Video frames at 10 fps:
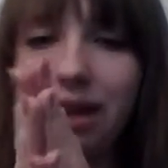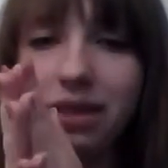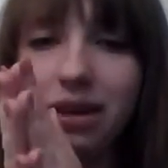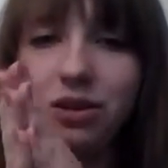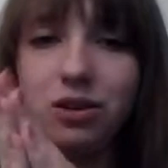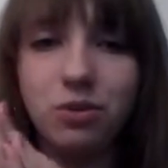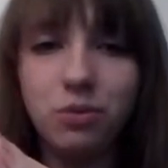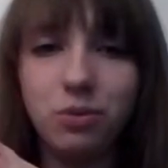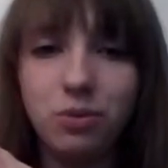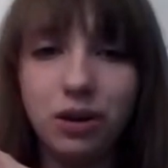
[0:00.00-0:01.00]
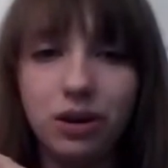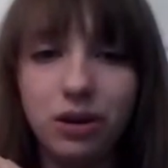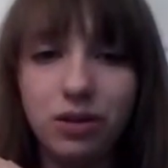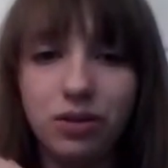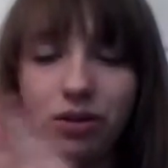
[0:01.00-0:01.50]
And then you
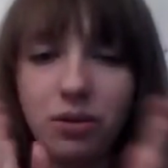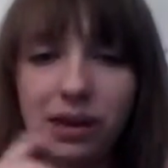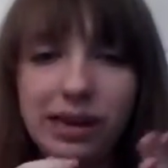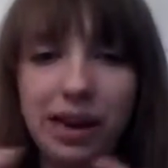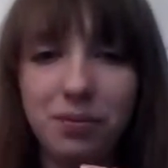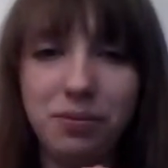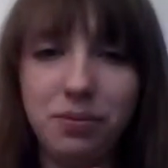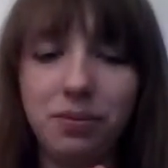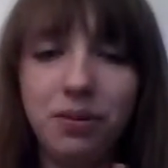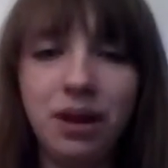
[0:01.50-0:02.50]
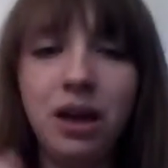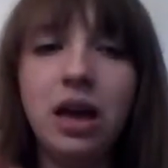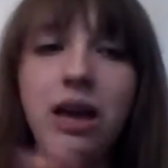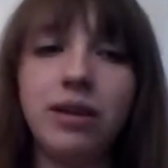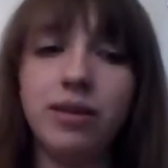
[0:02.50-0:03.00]
sew the shape
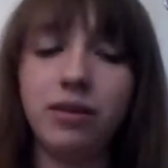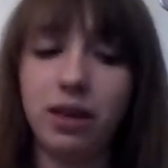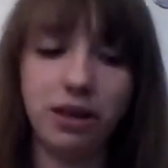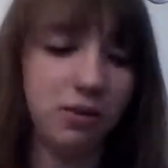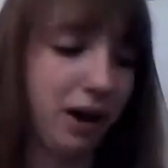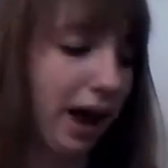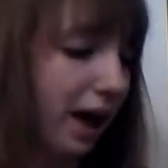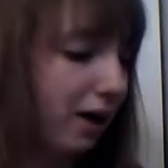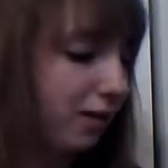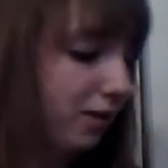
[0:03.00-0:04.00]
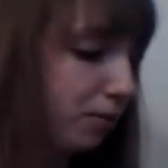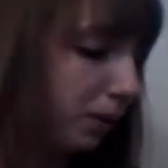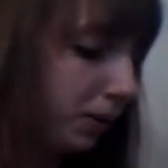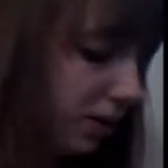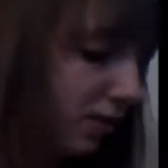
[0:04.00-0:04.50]
so that you have
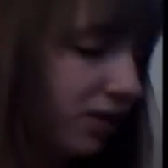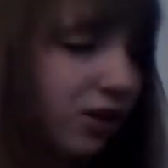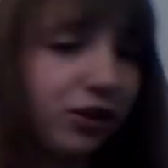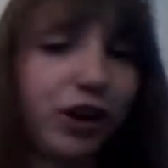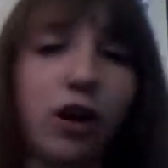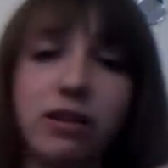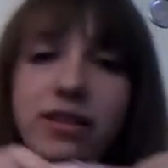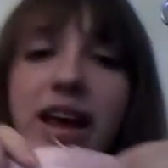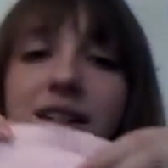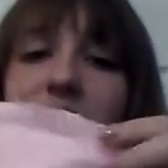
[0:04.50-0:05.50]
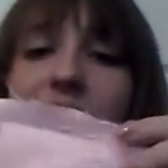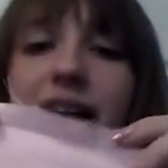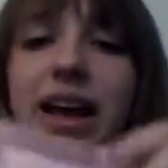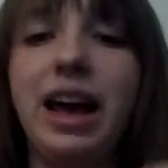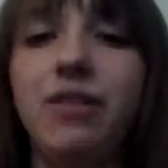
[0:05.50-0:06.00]
both of the wrong sides,
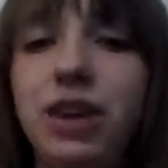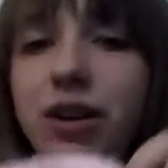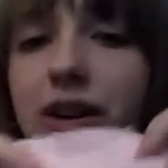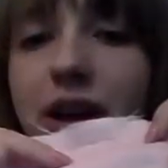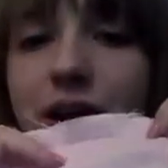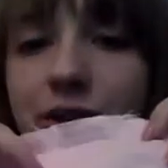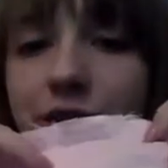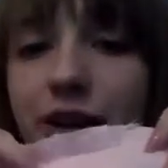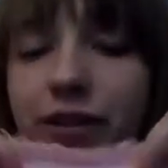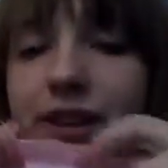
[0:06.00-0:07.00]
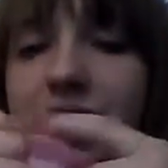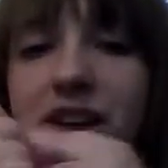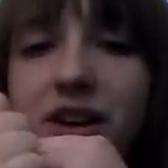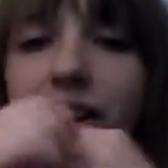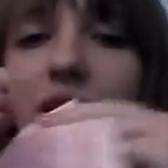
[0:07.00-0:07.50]
like I have here, wrong side
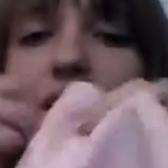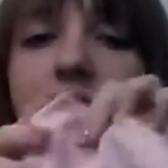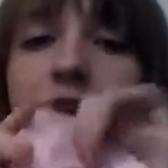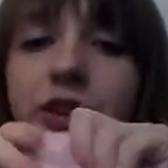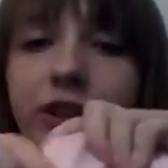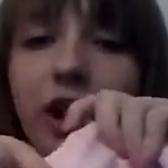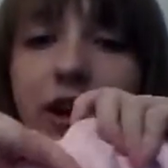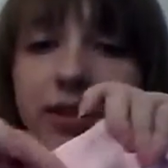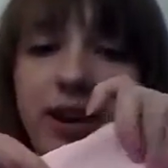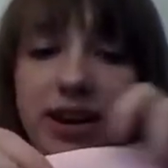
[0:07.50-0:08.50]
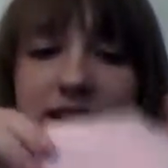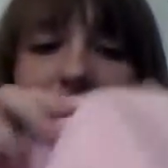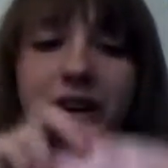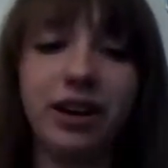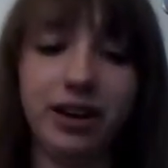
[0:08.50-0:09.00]
here, wrong side
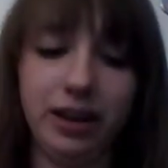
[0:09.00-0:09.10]
here.